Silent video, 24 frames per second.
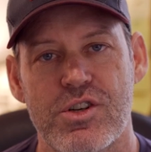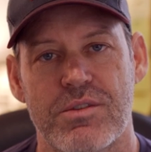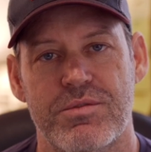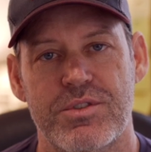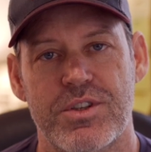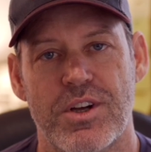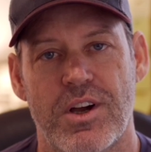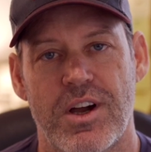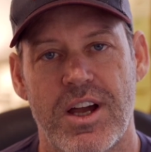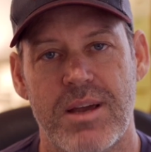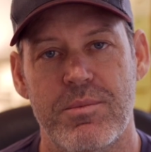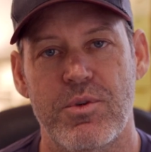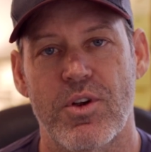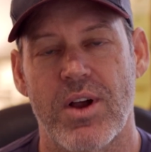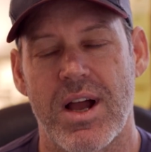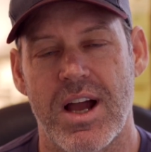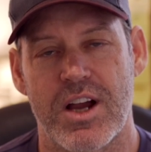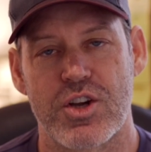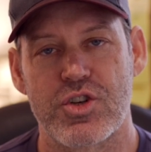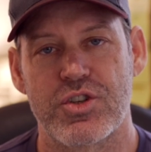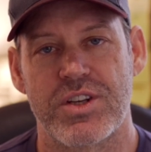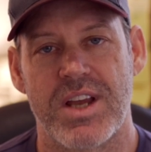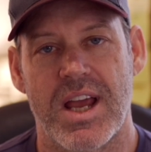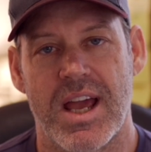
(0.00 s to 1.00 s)
of time you're
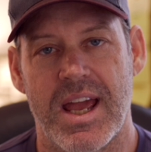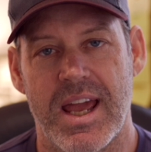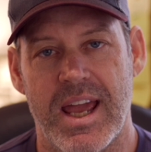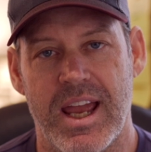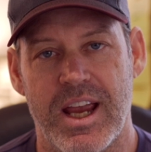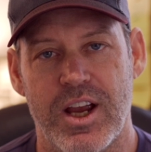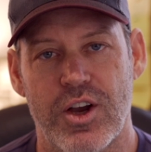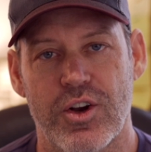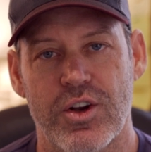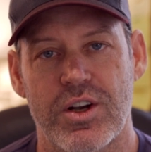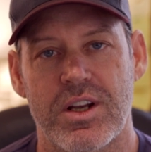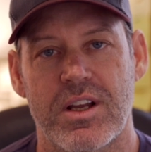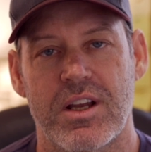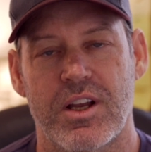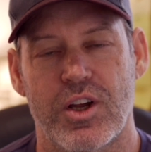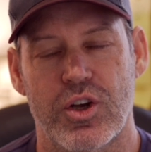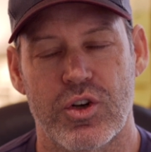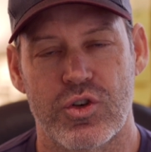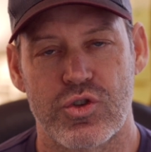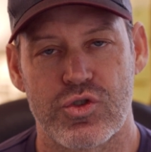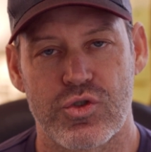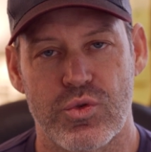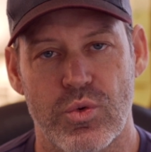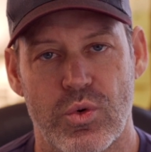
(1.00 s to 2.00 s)
actually anchored in
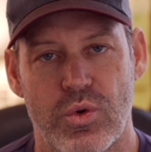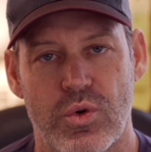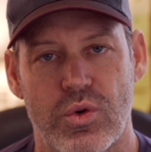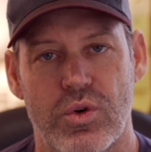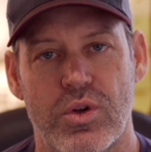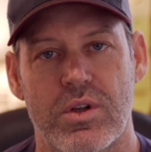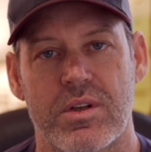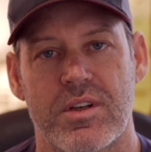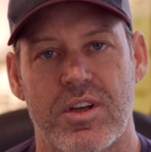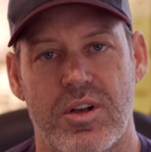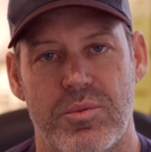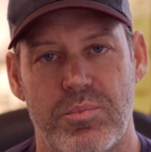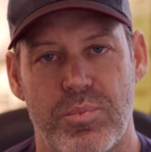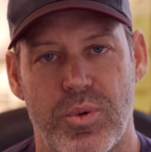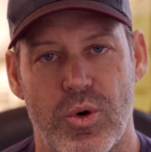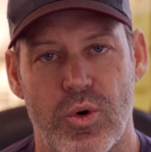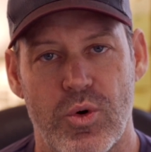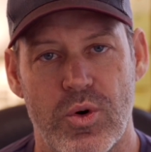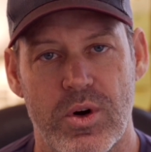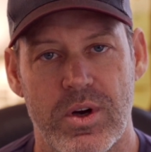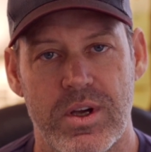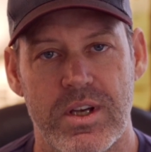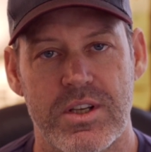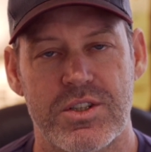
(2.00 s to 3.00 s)
control and
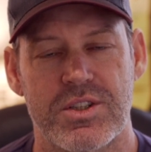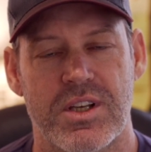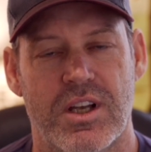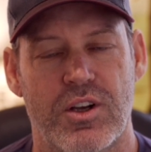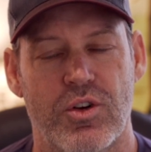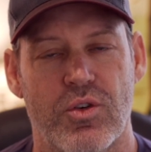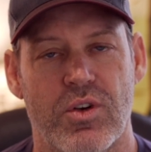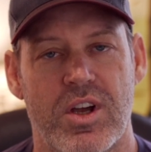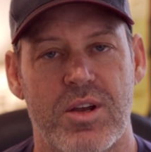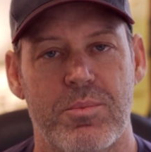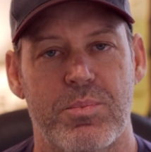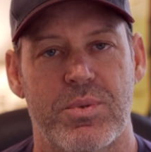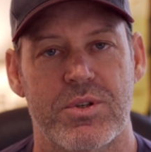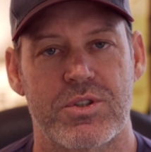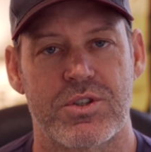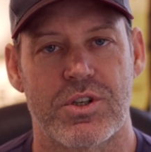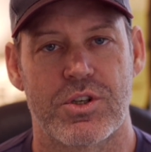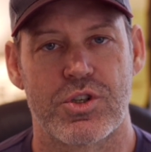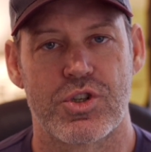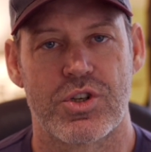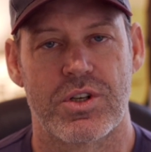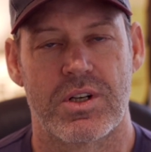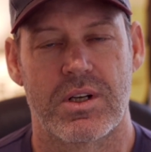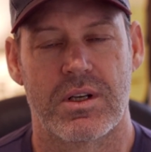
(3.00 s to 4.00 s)
poise and great
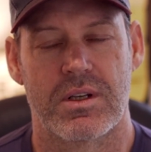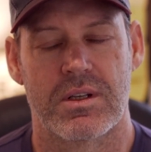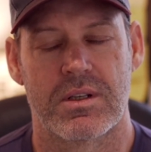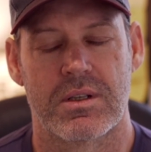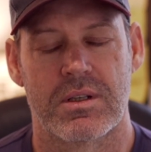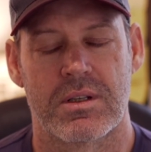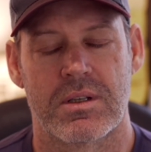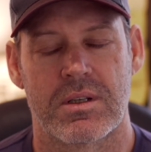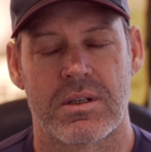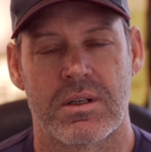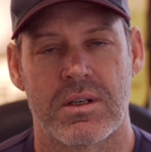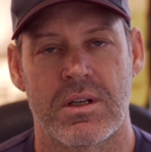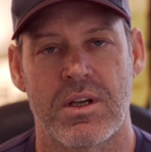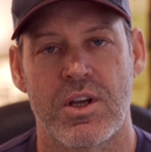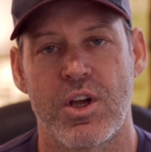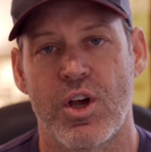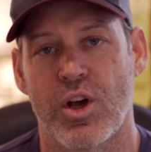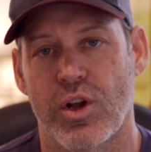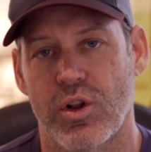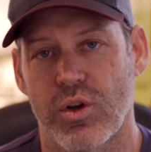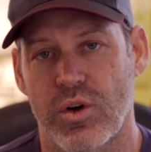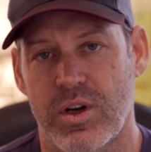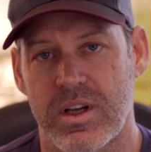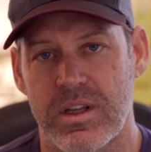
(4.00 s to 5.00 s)
positioning.
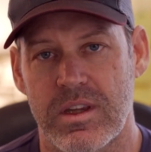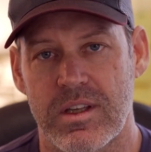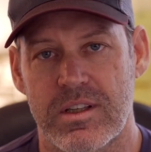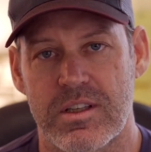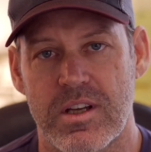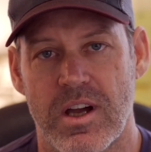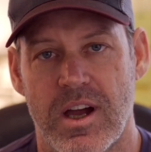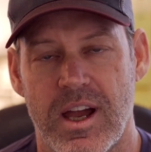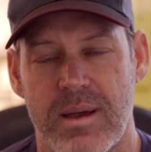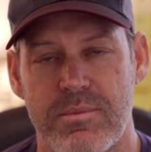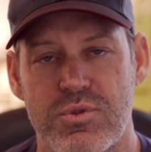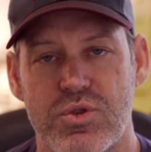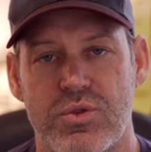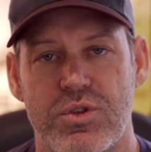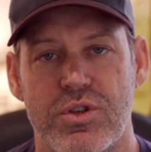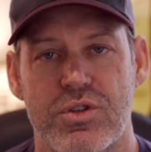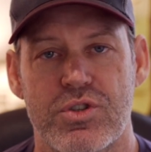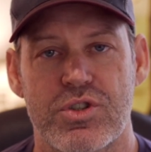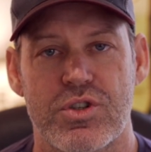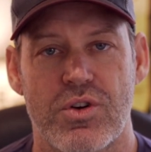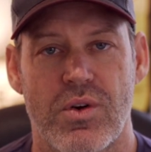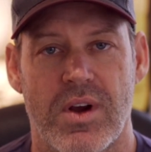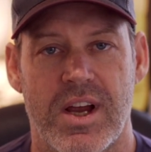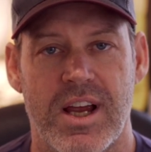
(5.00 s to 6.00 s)
Look at the times when you're
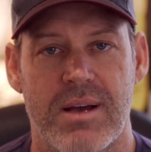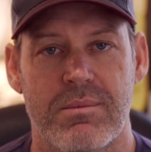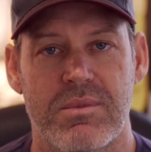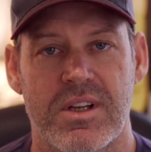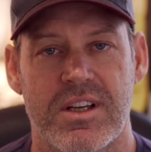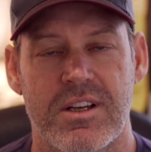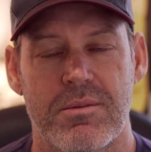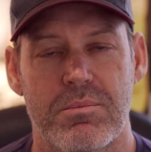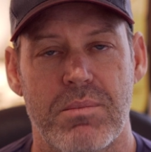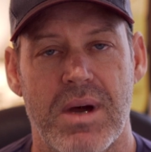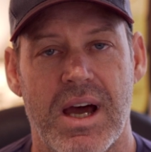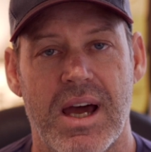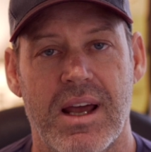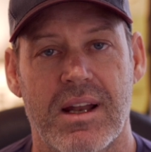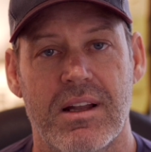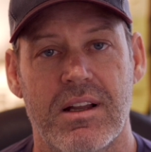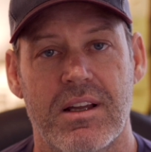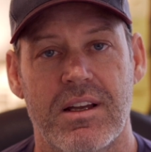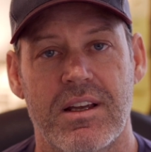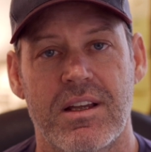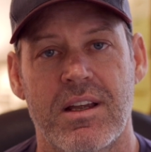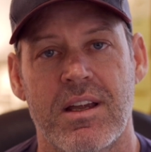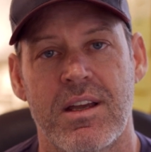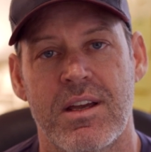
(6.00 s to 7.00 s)
scrambling and
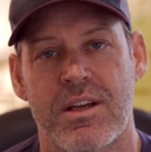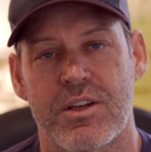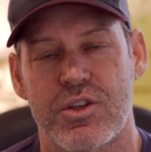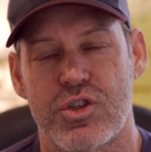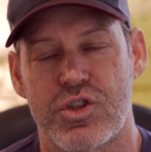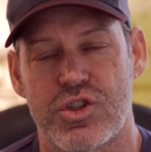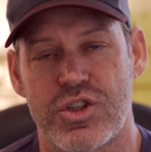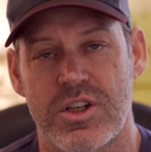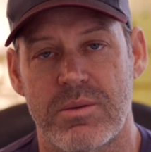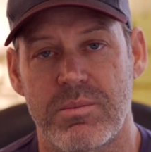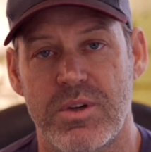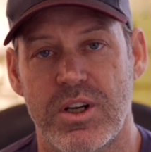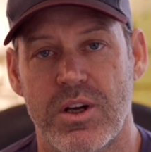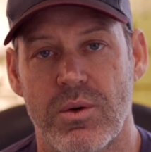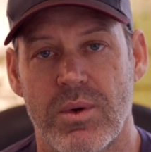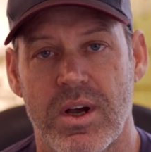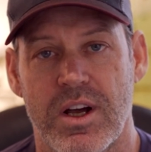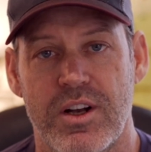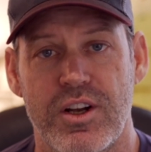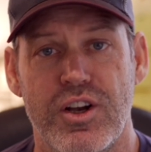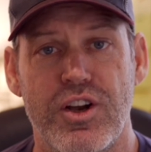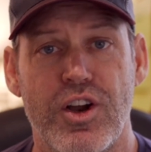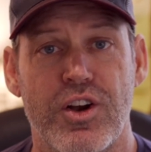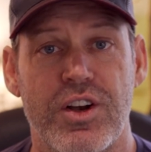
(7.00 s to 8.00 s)
battling, shimming
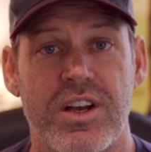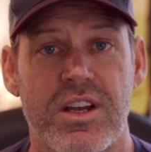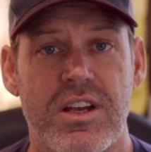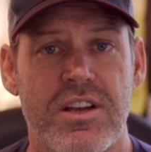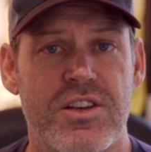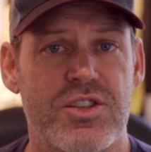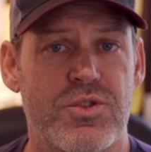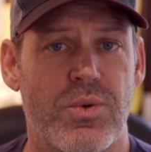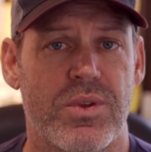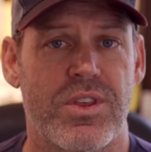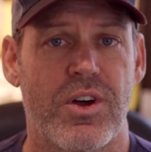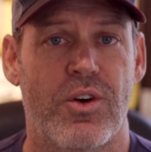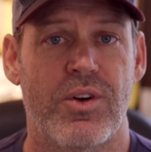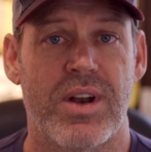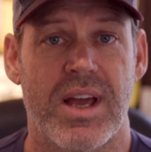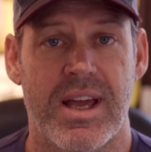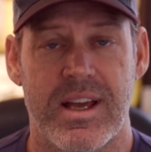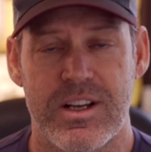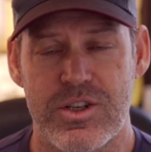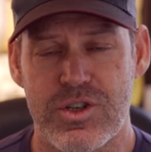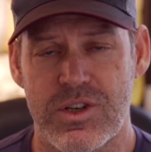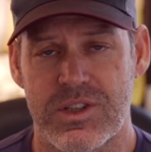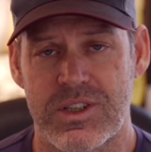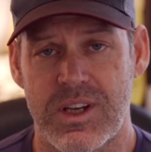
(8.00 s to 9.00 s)
around on your knees without
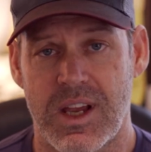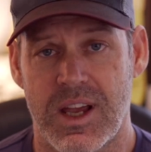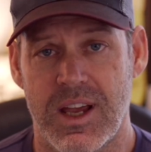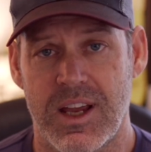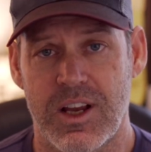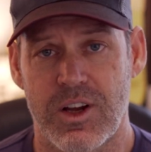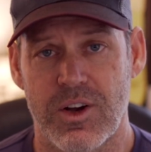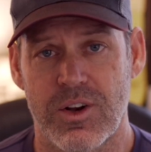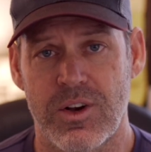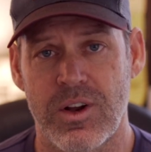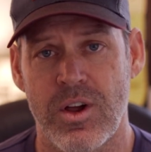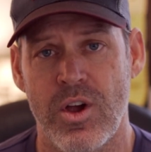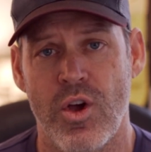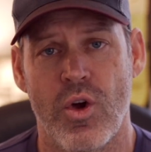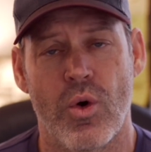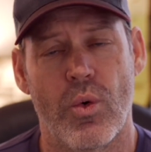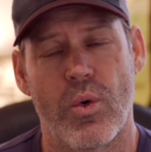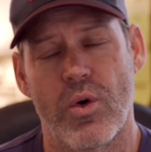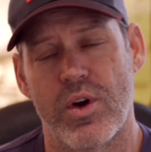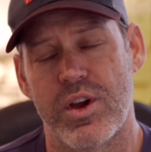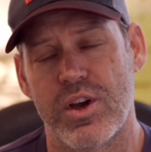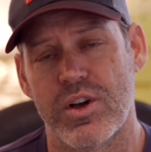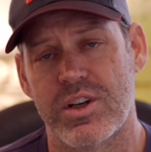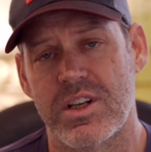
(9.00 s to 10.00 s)
edges anchored,
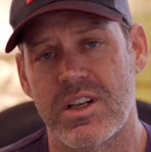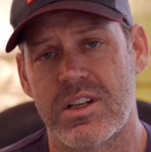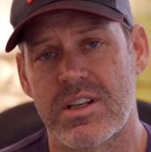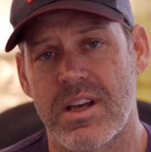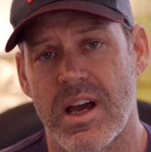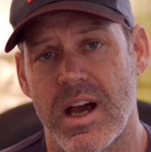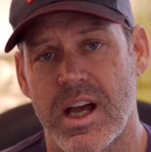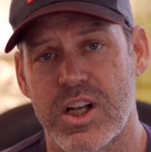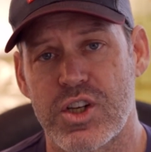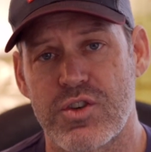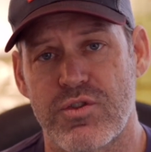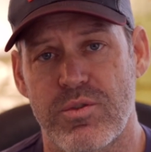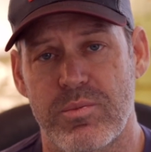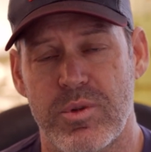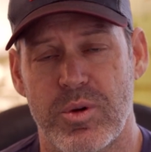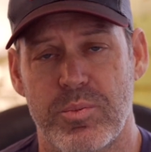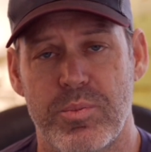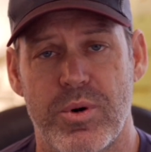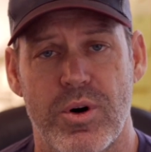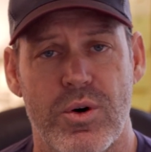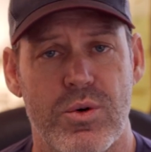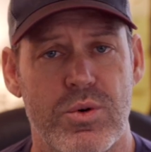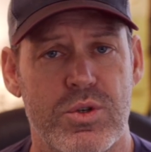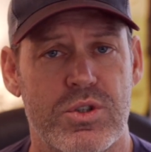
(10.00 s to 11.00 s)
or you're detached from the
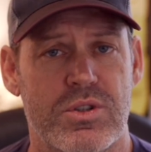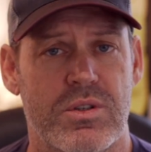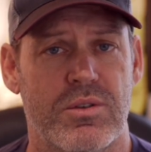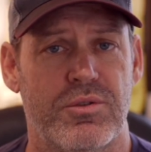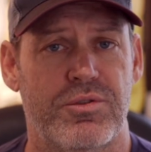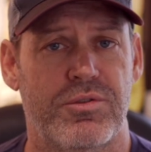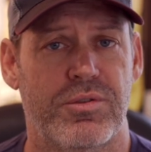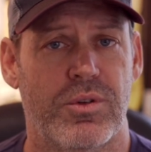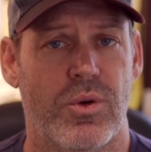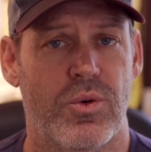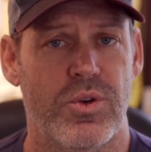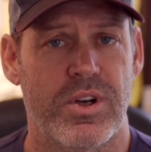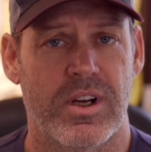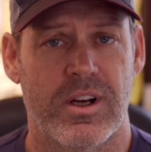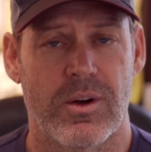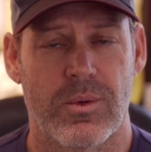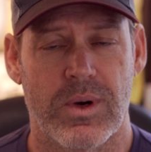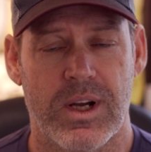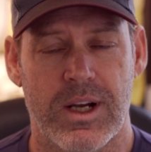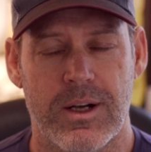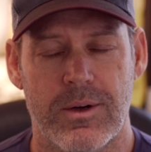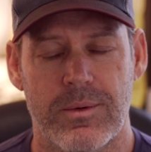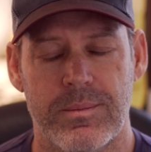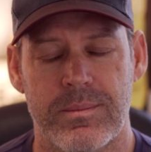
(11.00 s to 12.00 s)
post, floating
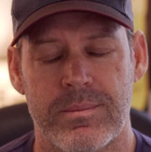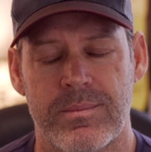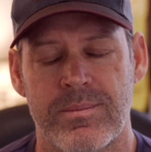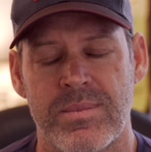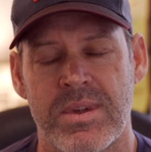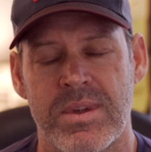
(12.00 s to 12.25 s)
around.